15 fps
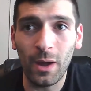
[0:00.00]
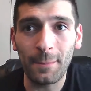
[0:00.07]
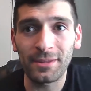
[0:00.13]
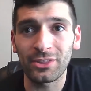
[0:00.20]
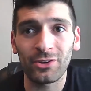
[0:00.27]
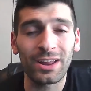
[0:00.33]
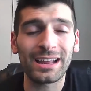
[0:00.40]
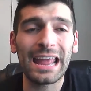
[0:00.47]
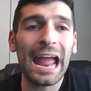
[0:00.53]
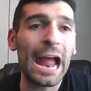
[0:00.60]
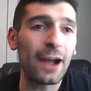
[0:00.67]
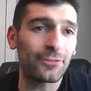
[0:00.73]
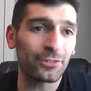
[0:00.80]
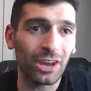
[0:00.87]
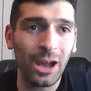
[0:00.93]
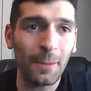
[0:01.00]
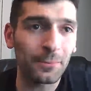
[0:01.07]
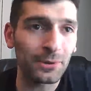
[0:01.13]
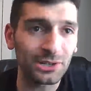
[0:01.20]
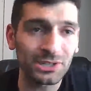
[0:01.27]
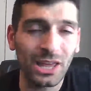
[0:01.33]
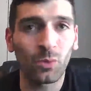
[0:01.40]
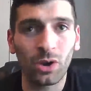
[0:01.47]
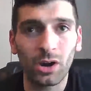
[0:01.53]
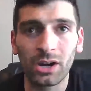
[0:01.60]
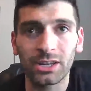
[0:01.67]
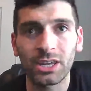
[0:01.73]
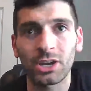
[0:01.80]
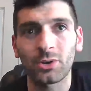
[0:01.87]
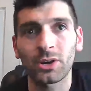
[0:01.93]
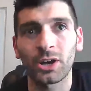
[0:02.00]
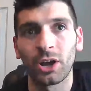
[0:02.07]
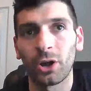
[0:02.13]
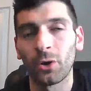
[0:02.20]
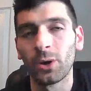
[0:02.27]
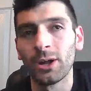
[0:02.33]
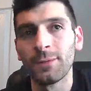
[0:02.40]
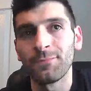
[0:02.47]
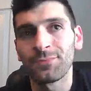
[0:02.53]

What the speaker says: I mean, they're like half the numbers they were a year ago.